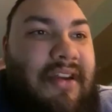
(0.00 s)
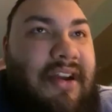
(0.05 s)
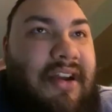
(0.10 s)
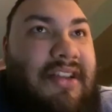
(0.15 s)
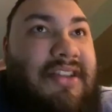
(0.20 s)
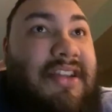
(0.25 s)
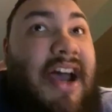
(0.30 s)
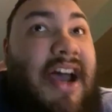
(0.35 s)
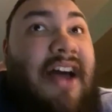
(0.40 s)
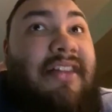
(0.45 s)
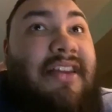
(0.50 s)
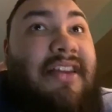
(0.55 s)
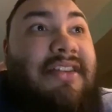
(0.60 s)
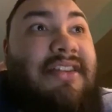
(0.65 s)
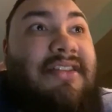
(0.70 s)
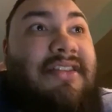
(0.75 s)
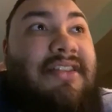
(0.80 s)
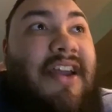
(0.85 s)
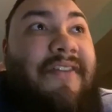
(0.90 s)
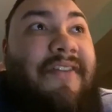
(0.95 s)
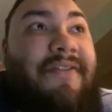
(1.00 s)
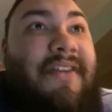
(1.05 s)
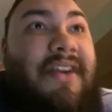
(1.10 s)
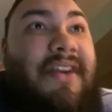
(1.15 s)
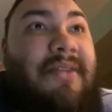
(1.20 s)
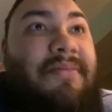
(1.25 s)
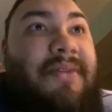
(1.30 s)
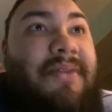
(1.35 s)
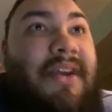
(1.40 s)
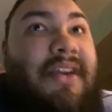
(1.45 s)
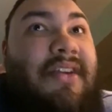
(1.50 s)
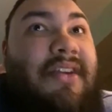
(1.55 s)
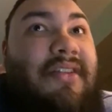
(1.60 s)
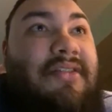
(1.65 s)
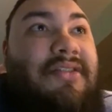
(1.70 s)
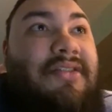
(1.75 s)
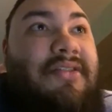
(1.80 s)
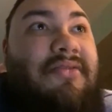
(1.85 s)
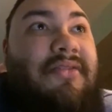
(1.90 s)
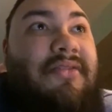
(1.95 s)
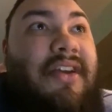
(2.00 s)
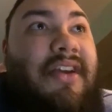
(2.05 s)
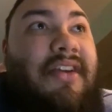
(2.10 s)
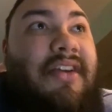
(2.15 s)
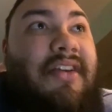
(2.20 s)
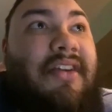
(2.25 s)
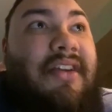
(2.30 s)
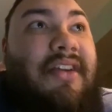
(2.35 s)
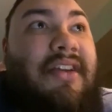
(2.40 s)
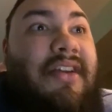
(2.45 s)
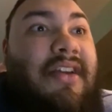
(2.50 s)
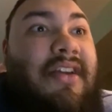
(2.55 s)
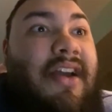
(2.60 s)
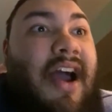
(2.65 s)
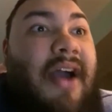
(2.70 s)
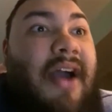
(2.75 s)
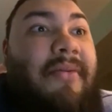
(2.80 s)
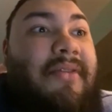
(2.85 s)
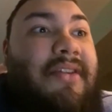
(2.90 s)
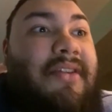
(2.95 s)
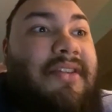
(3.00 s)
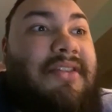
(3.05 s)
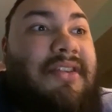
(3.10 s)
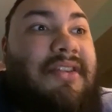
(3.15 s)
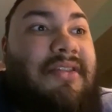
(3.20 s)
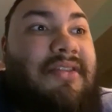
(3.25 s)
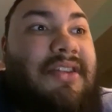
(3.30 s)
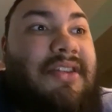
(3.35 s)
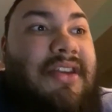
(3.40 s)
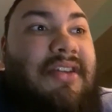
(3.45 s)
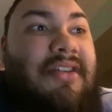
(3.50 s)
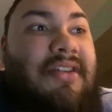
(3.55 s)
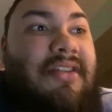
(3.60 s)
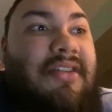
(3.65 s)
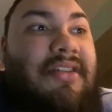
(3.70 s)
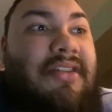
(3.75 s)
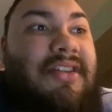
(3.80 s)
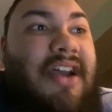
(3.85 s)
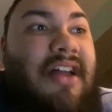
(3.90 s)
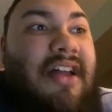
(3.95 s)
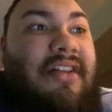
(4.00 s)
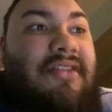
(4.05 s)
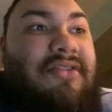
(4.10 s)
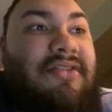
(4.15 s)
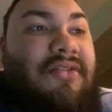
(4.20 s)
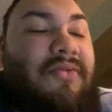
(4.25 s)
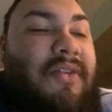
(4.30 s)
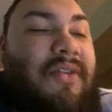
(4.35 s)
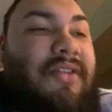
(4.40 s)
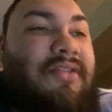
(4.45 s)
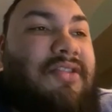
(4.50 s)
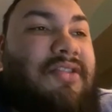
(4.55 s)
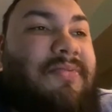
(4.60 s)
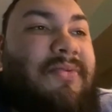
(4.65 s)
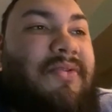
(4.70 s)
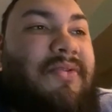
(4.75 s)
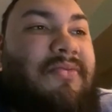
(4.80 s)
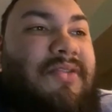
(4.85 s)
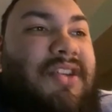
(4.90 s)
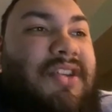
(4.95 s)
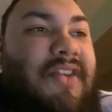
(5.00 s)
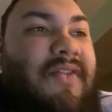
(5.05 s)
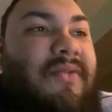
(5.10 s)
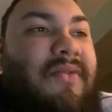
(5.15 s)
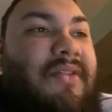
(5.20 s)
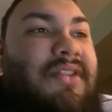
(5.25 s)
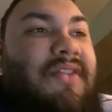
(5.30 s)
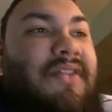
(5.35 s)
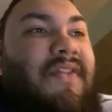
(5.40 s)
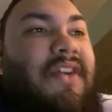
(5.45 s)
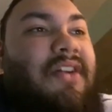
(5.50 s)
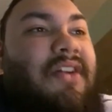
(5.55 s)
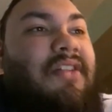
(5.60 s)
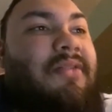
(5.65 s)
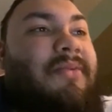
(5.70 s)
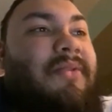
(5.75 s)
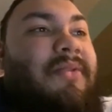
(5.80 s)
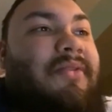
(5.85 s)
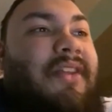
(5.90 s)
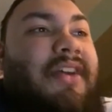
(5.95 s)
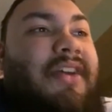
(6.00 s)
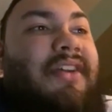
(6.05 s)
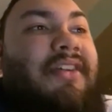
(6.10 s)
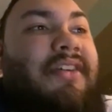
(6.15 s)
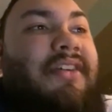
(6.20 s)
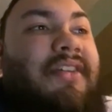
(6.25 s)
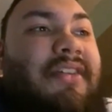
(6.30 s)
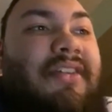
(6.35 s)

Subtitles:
Gonzalez is definitely in play here too. Like I would consider taking Gonzalez or Witherspoon, whichever one's available. Like